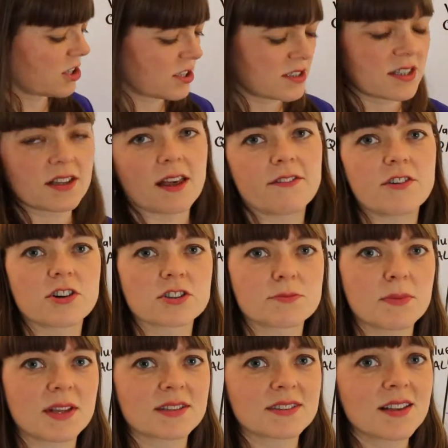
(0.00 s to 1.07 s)
adjusted life years
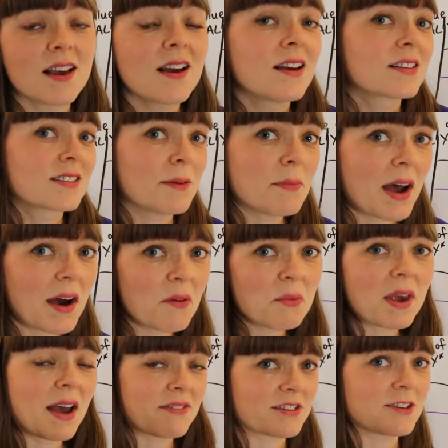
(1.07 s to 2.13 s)
means somehow
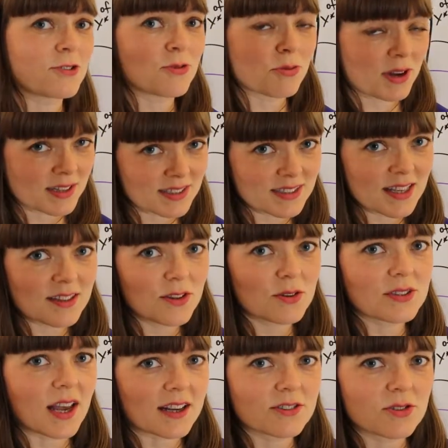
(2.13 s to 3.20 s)
we have to translate
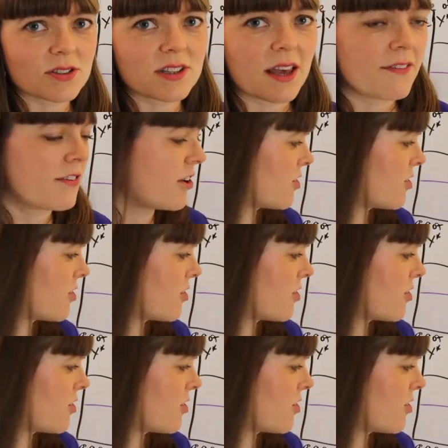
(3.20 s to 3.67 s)
those extra life